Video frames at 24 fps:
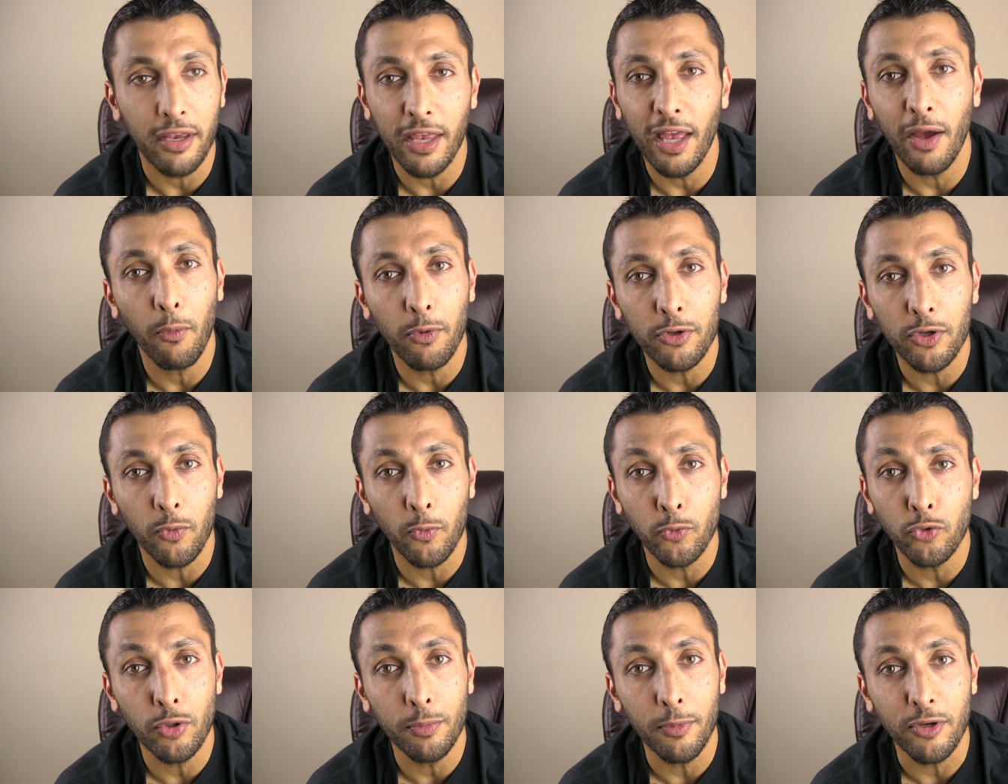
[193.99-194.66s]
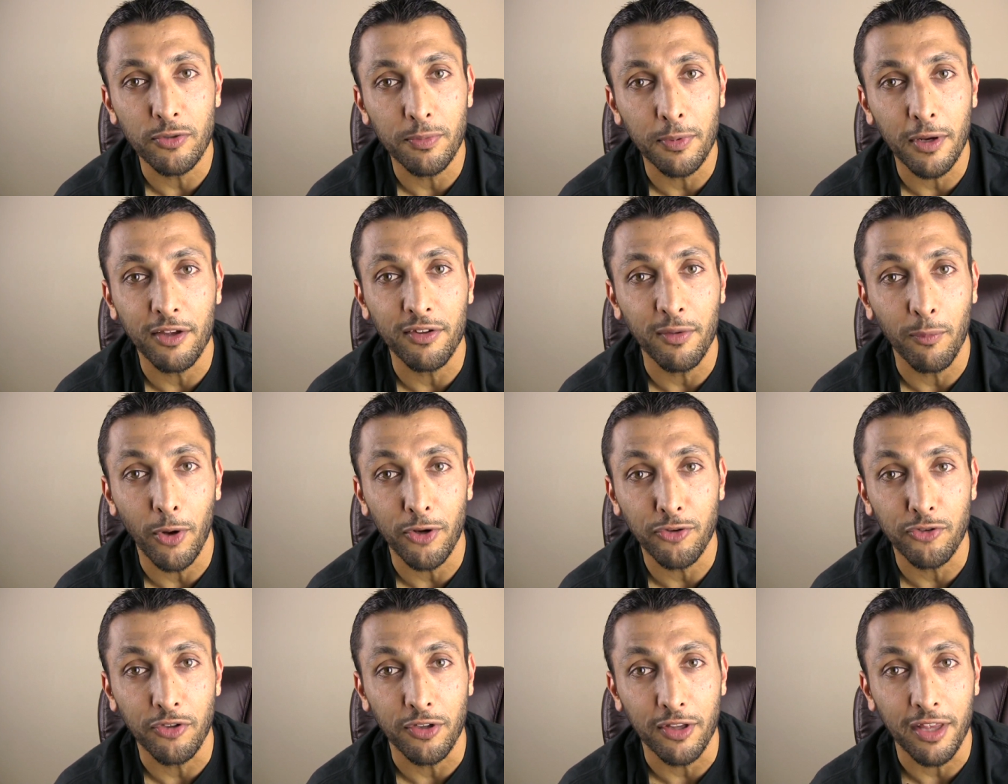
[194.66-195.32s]
I can't wonder too much because I'm
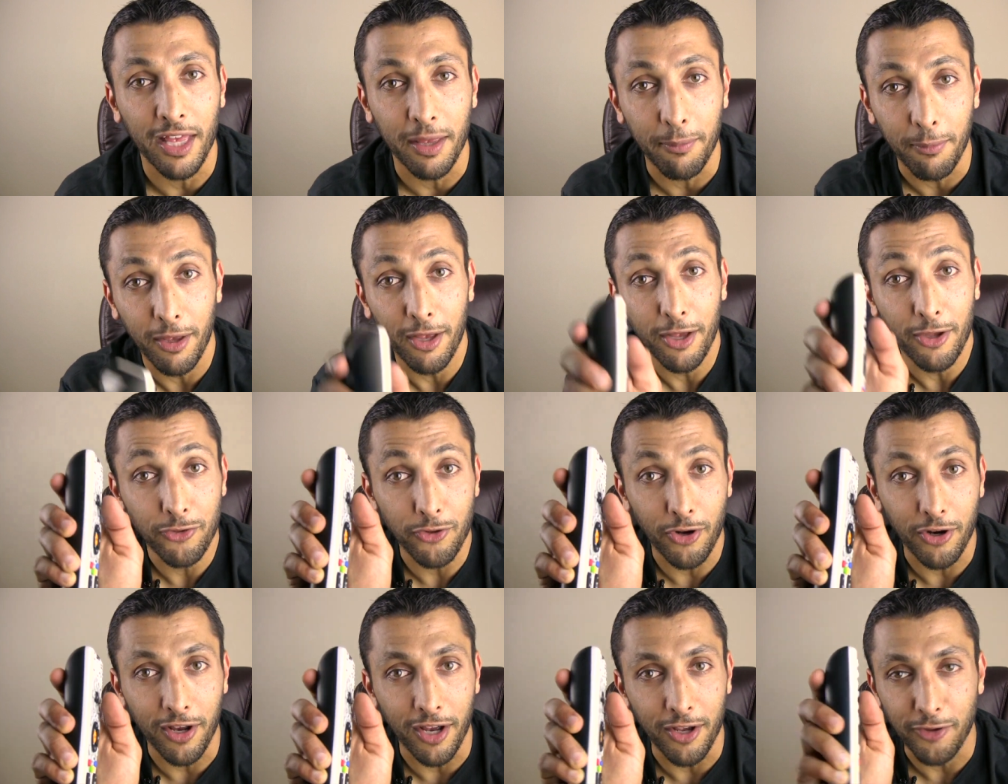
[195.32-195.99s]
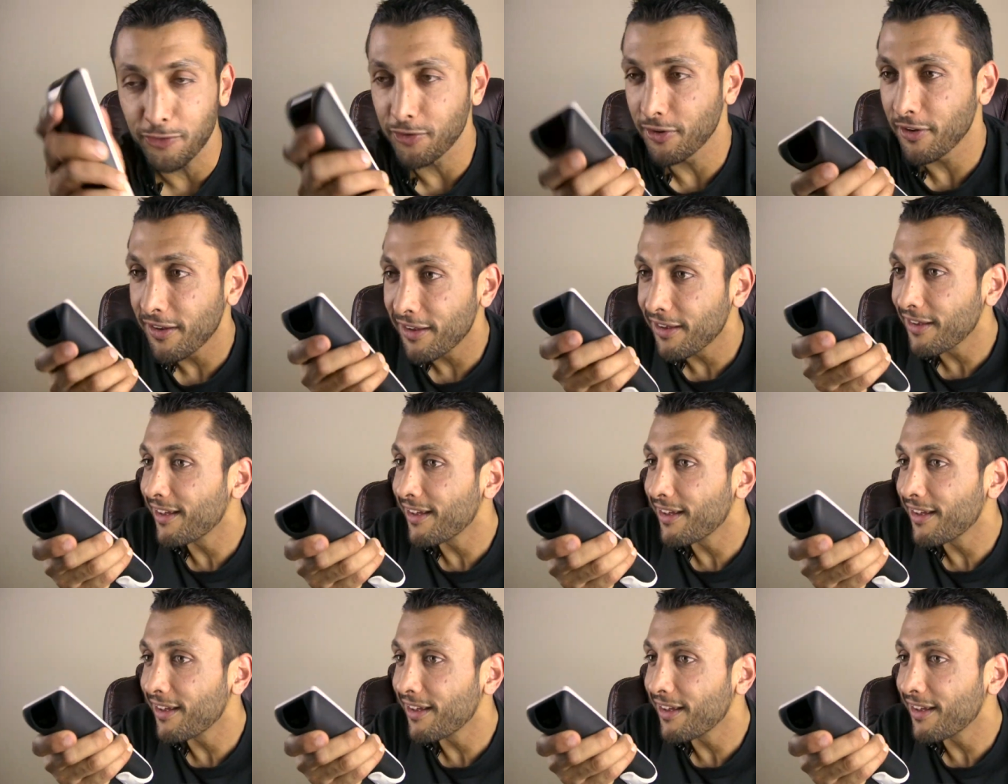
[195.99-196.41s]
watching the game. Sorry, guys.